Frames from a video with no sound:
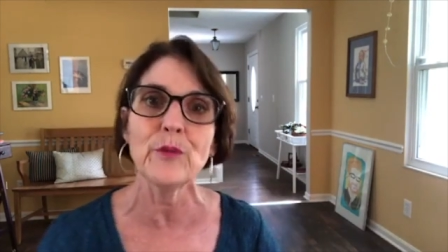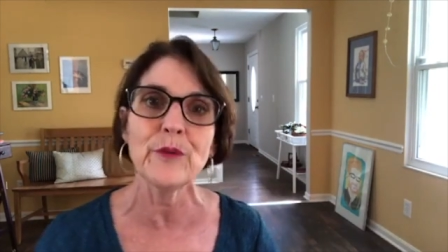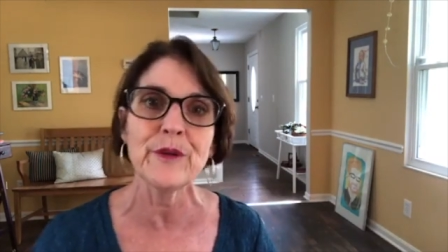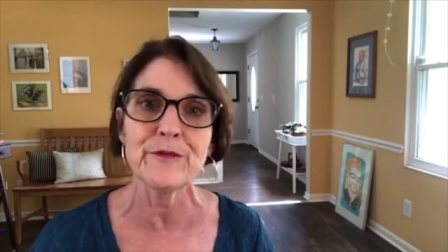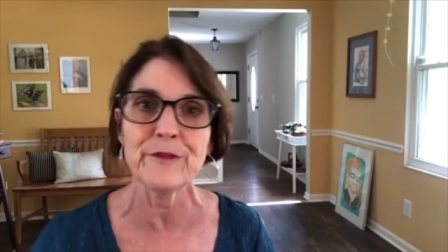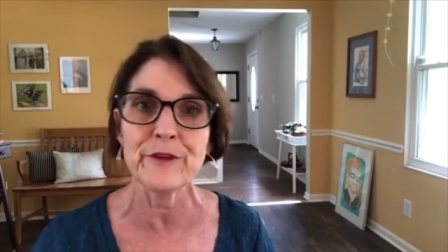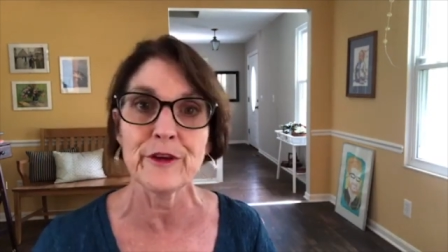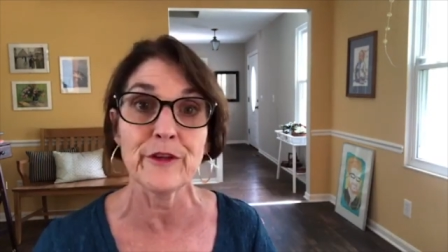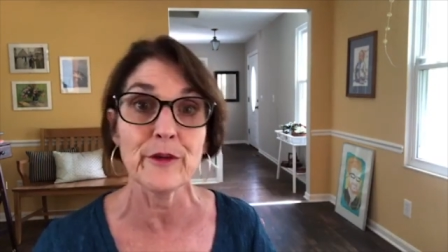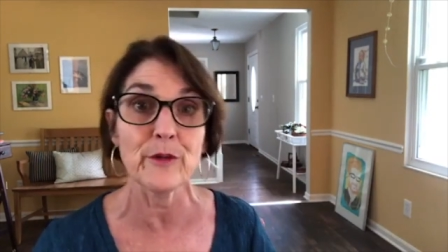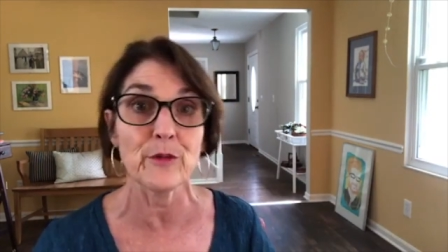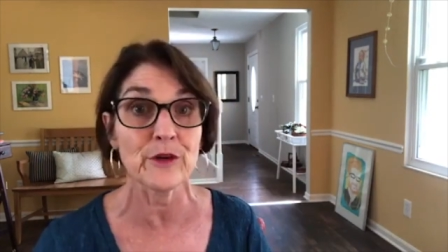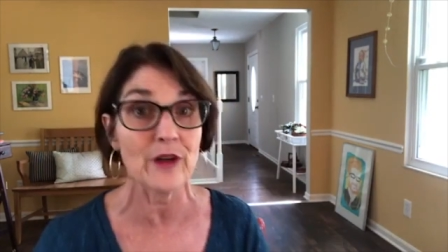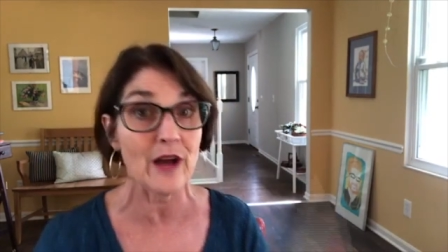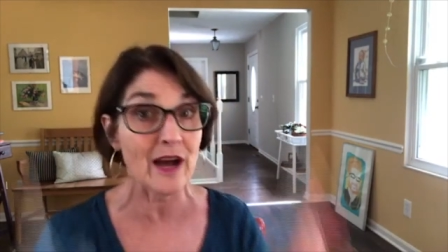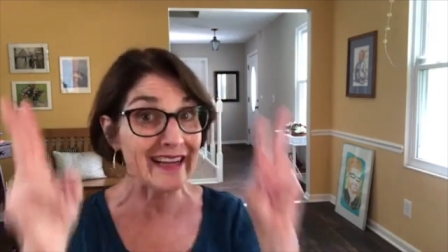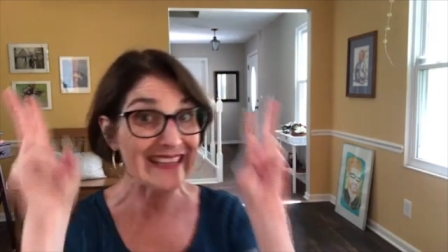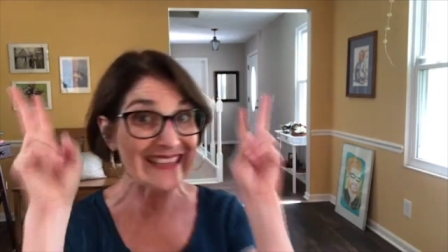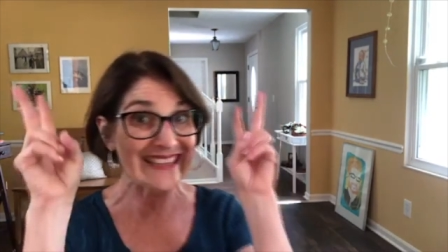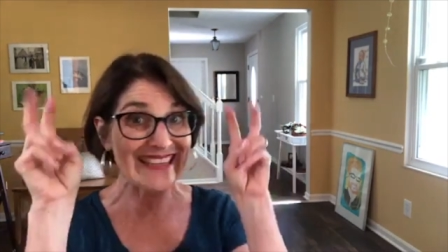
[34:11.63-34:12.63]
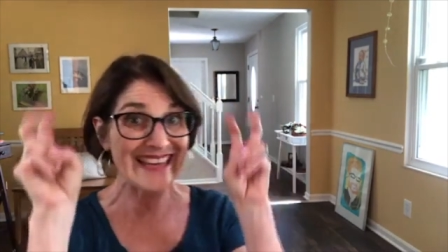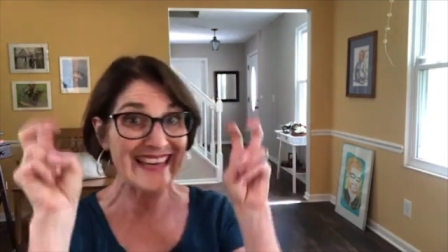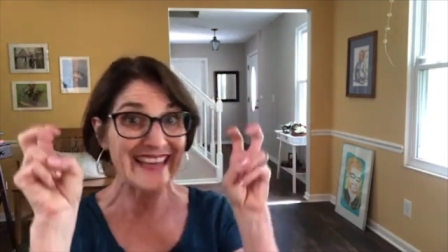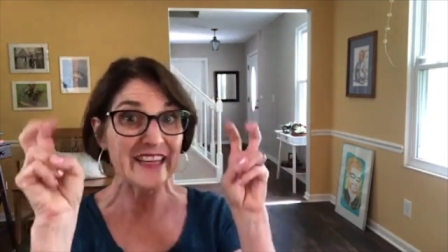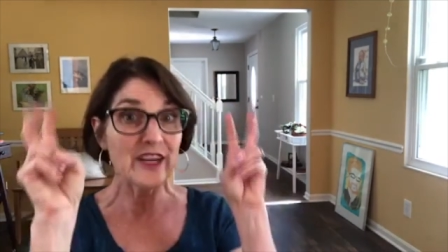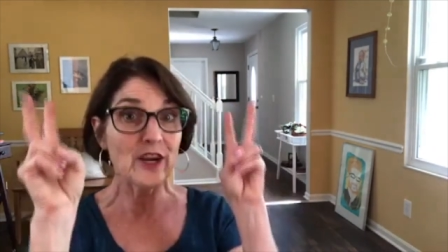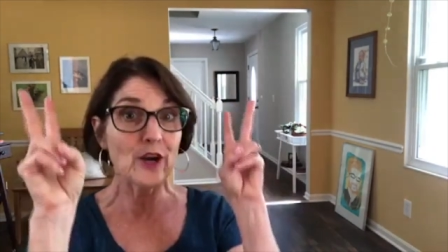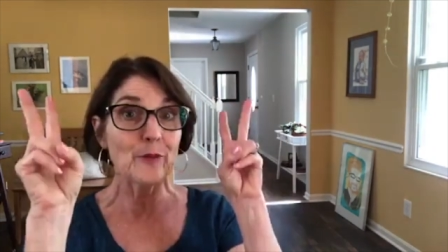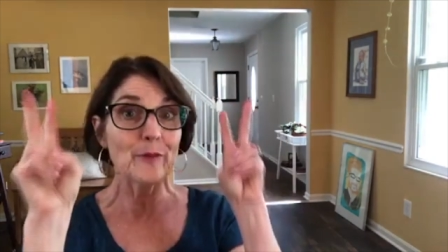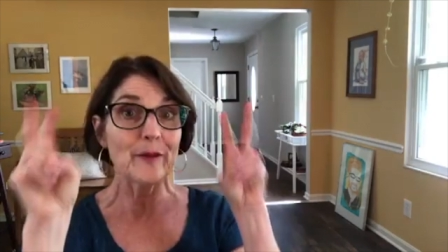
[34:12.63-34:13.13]
we feel that we're not
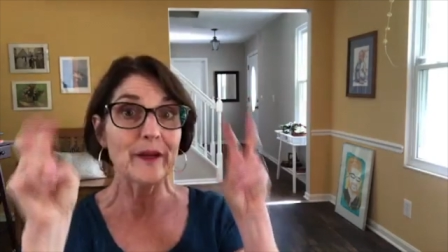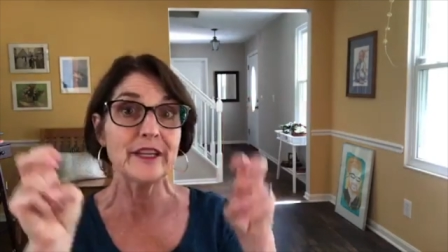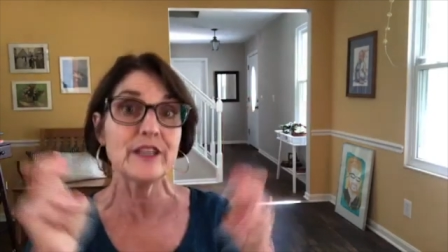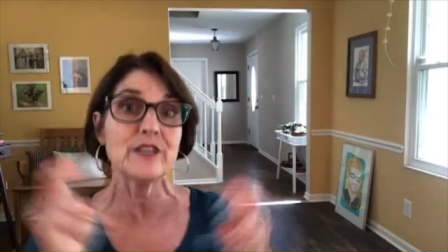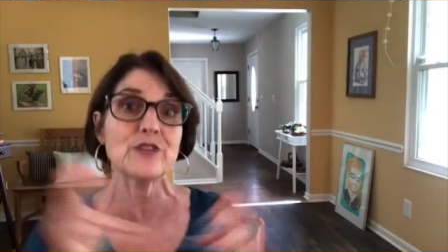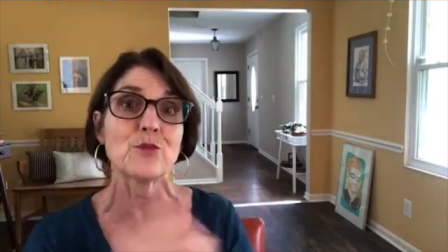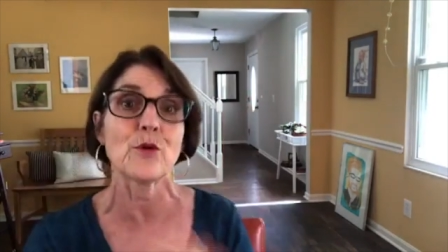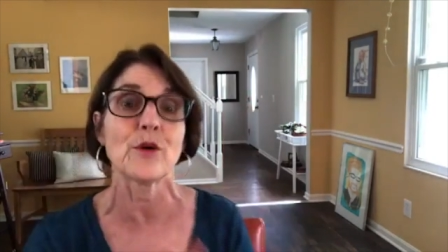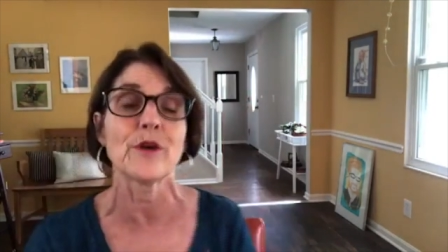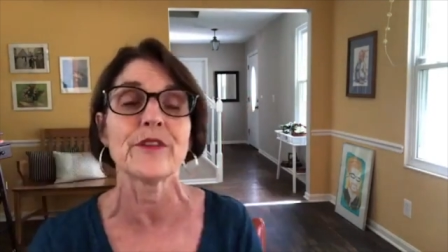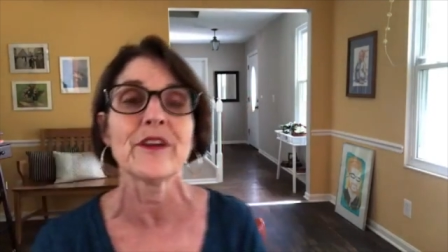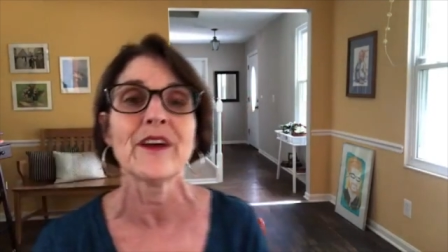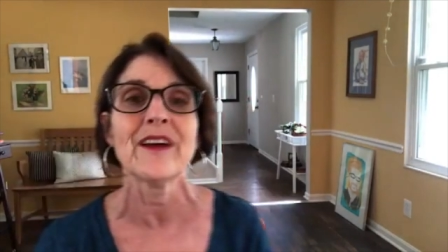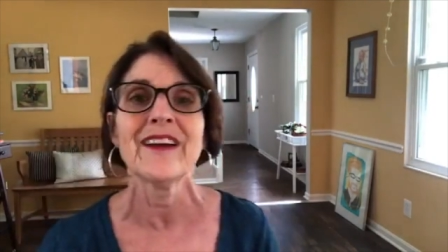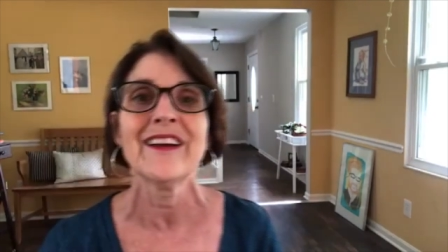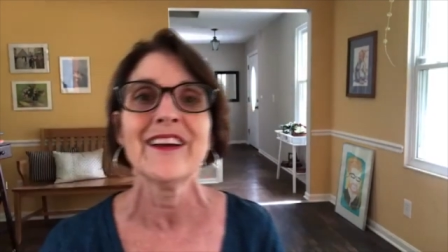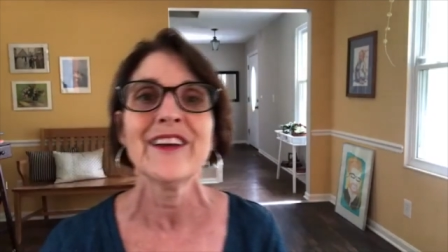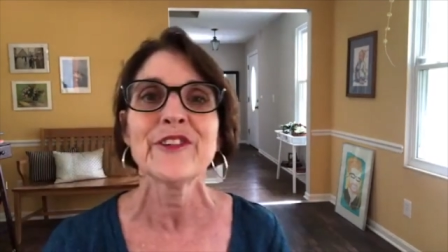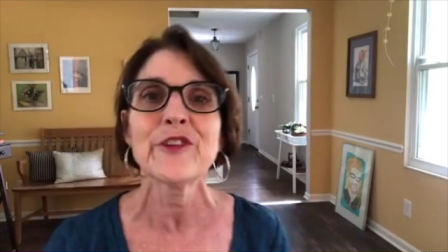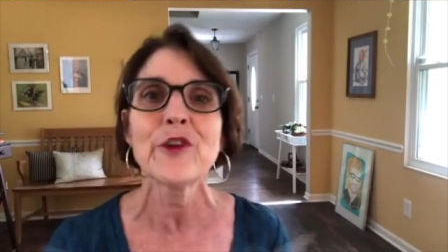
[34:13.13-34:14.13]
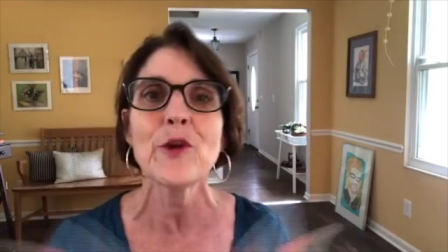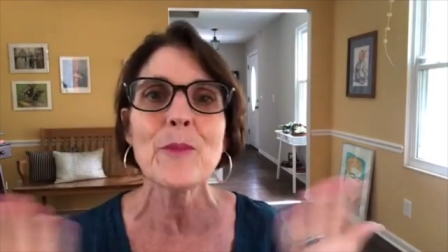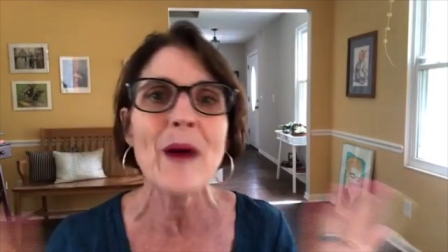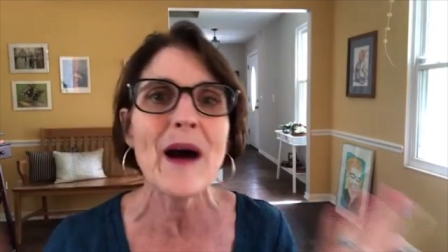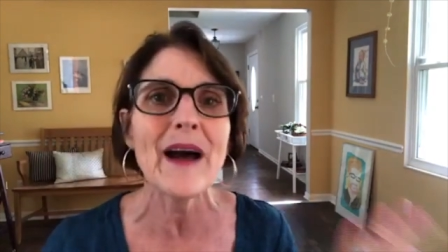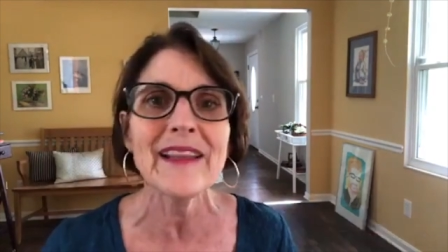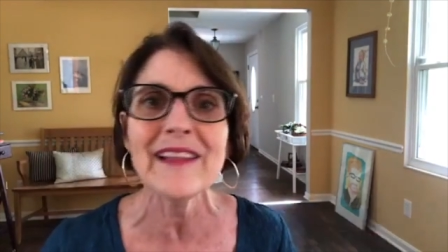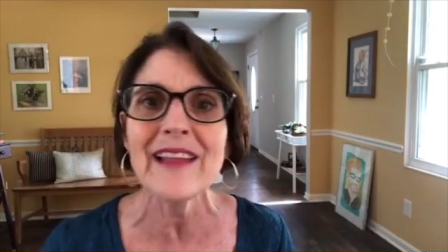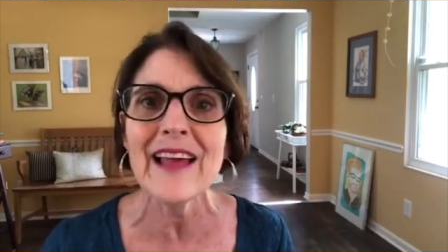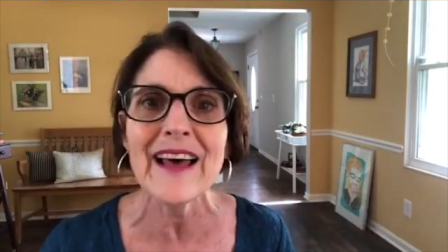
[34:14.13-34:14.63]
getting our money's worth. So
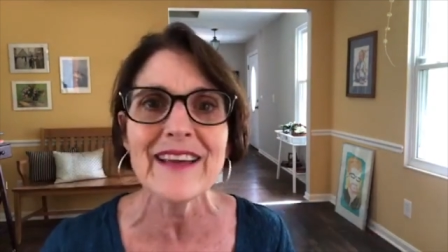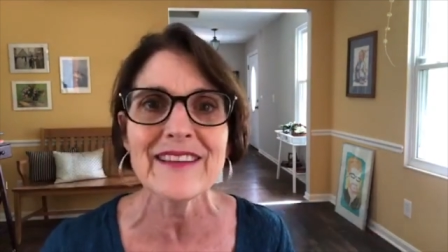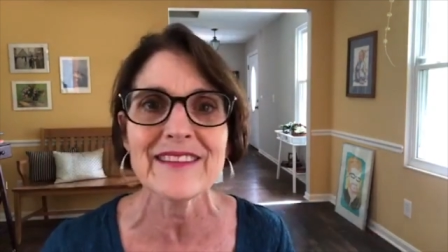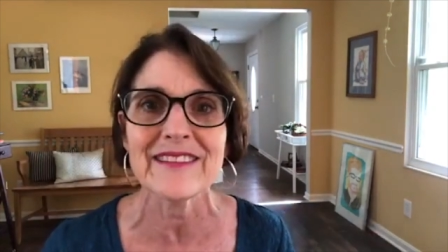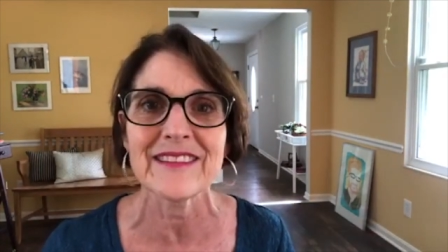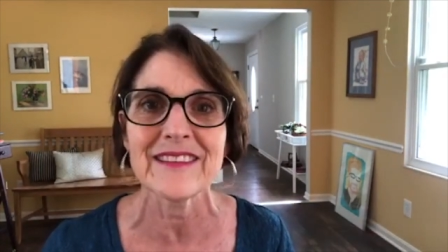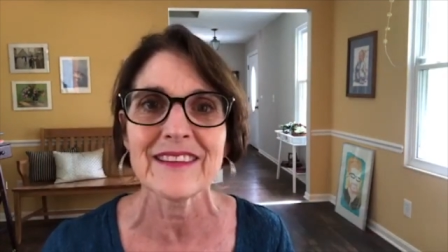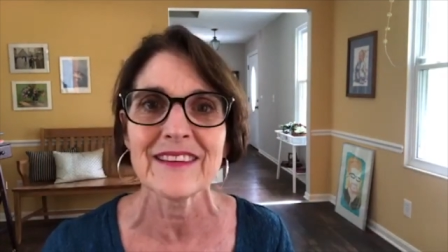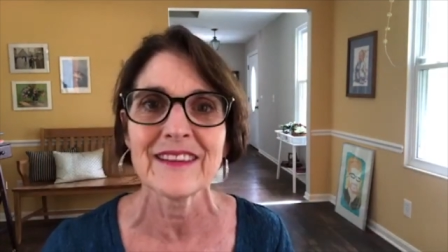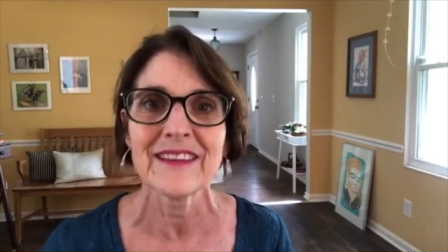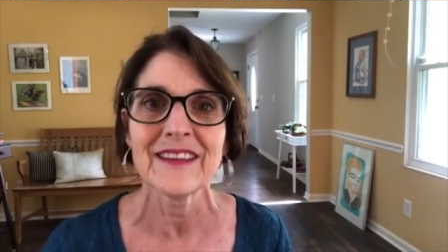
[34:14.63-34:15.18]
buy less,